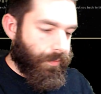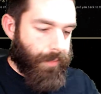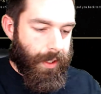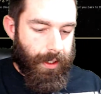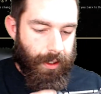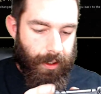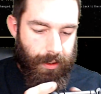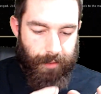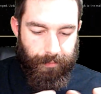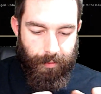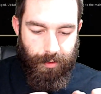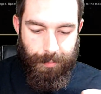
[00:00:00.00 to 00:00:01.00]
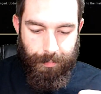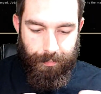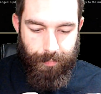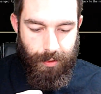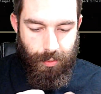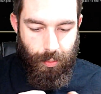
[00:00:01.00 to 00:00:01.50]
make any difference from
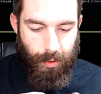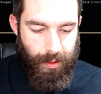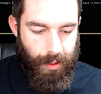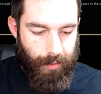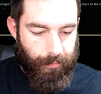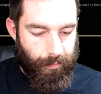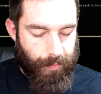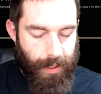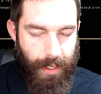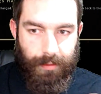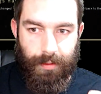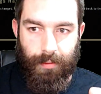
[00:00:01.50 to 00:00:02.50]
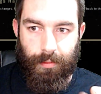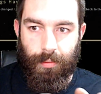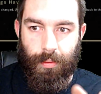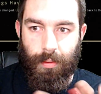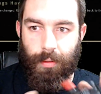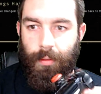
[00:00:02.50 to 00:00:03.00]
that to
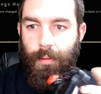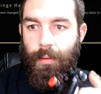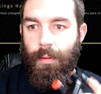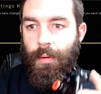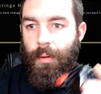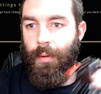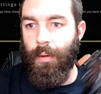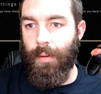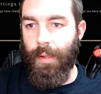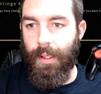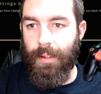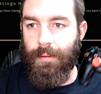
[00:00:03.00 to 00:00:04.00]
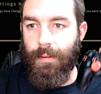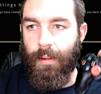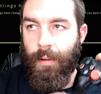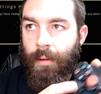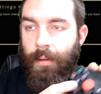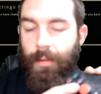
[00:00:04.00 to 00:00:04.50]
this,
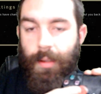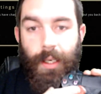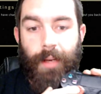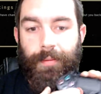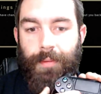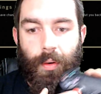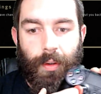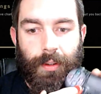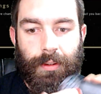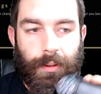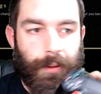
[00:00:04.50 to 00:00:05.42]
I've noticed.